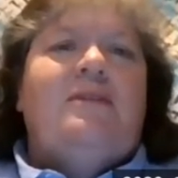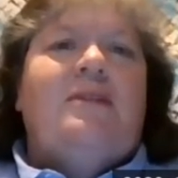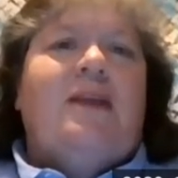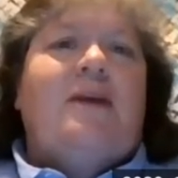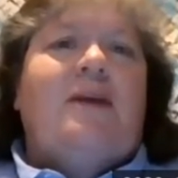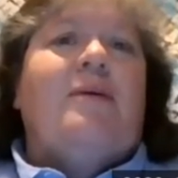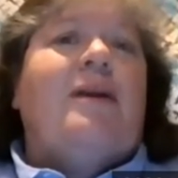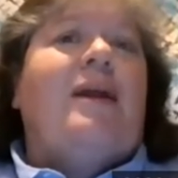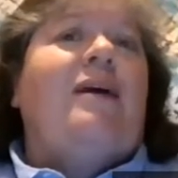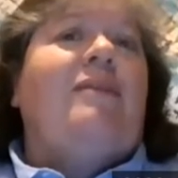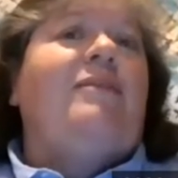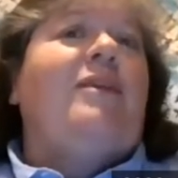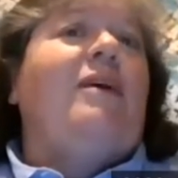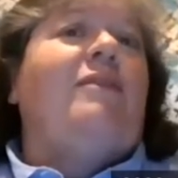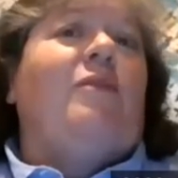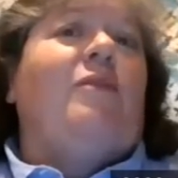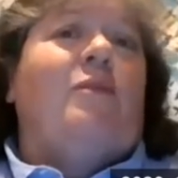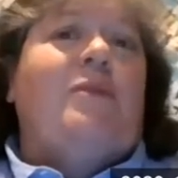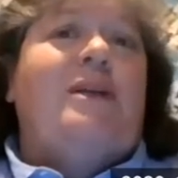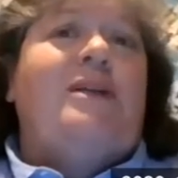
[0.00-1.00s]
They were going to
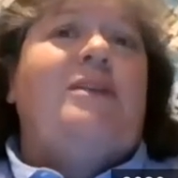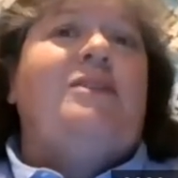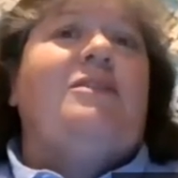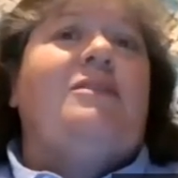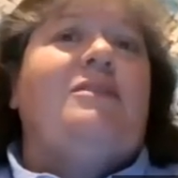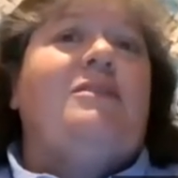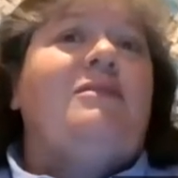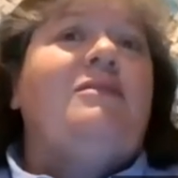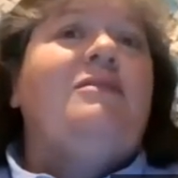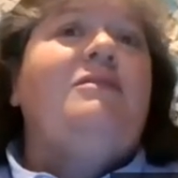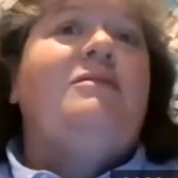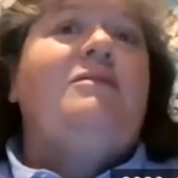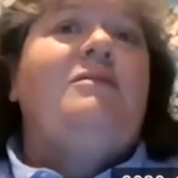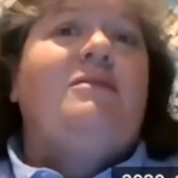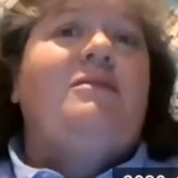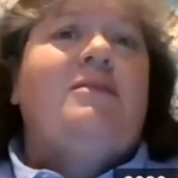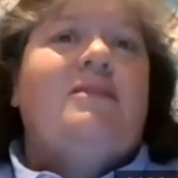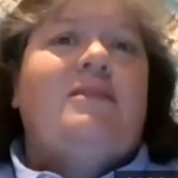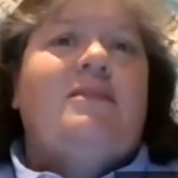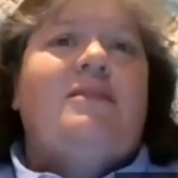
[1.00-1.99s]
have a reason
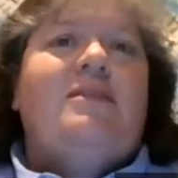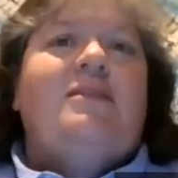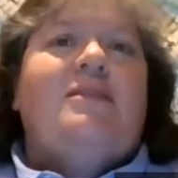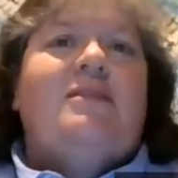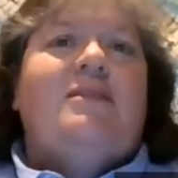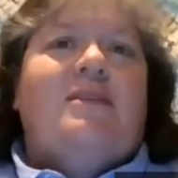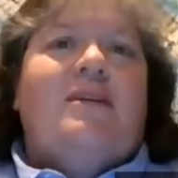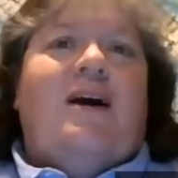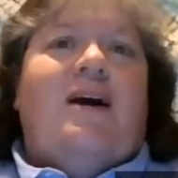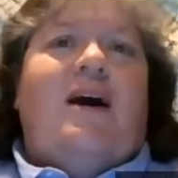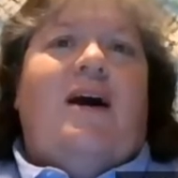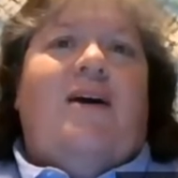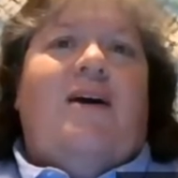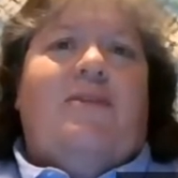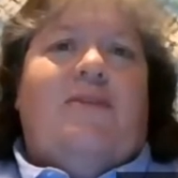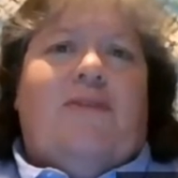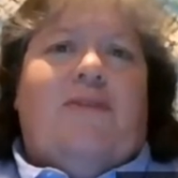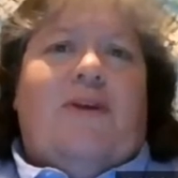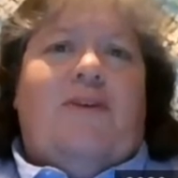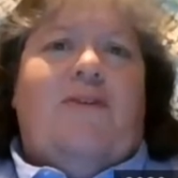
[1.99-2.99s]

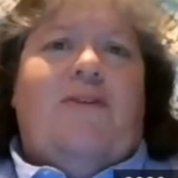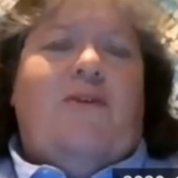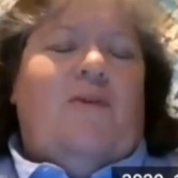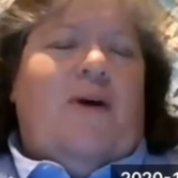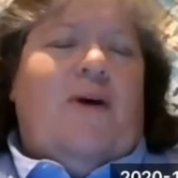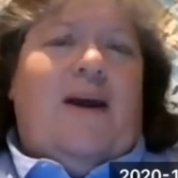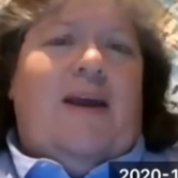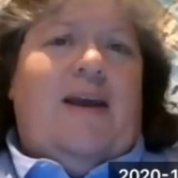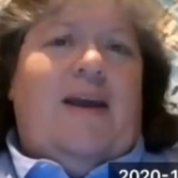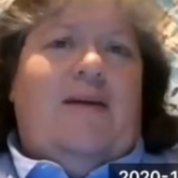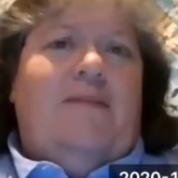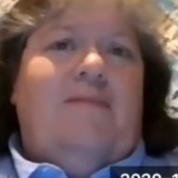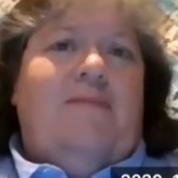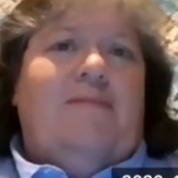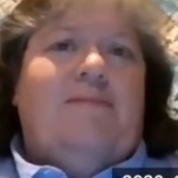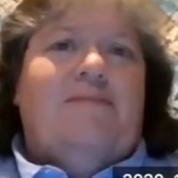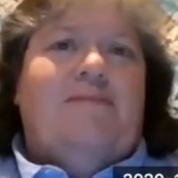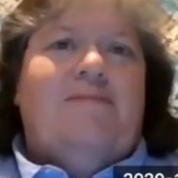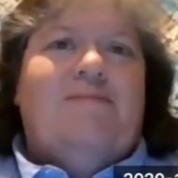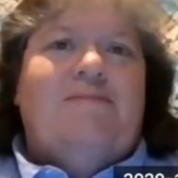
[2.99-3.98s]
other than who I
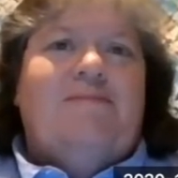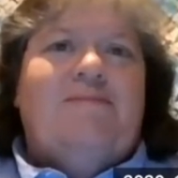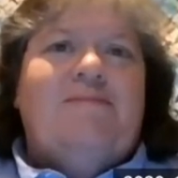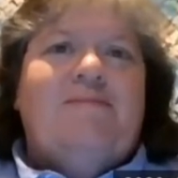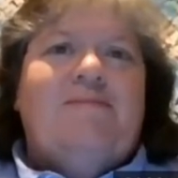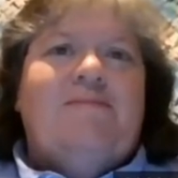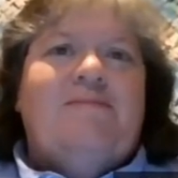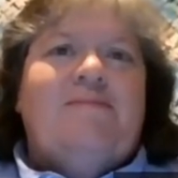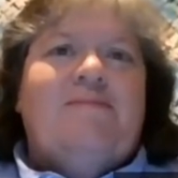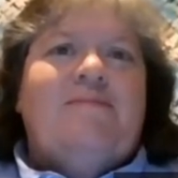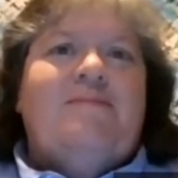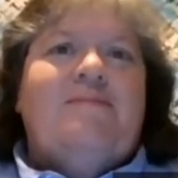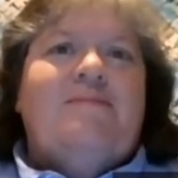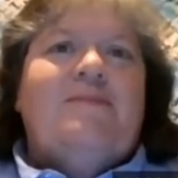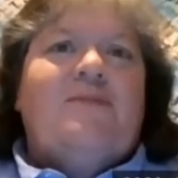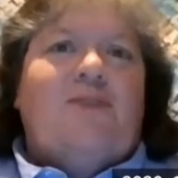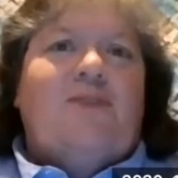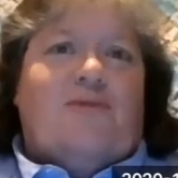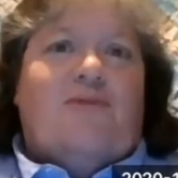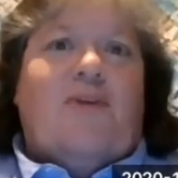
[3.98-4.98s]
am
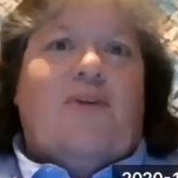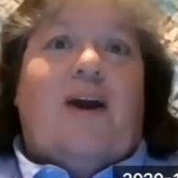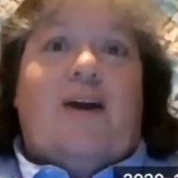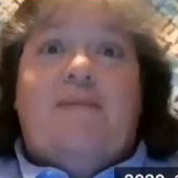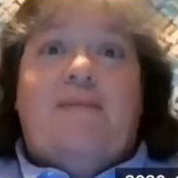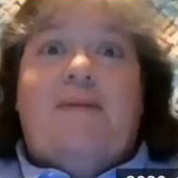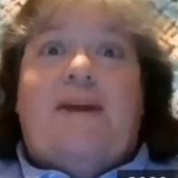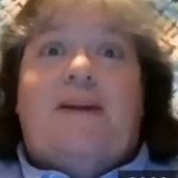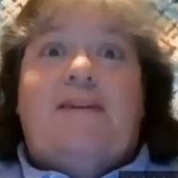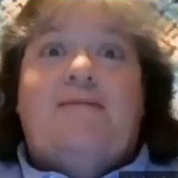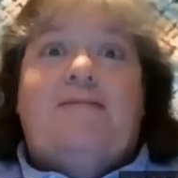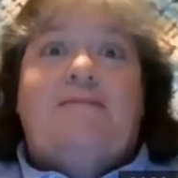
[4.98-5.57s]
to fire me.